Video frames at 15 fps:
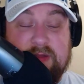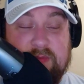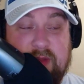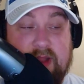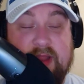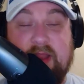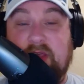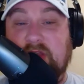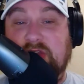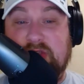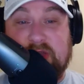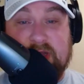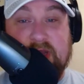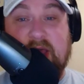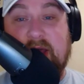Ryan Kelly
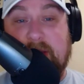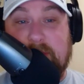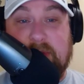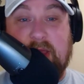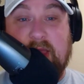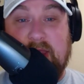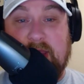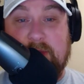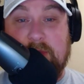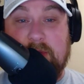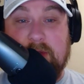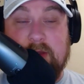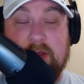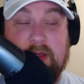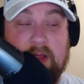took a lot of blame.
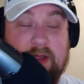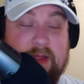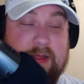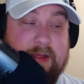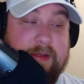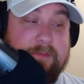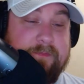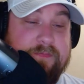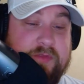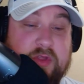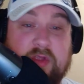Um,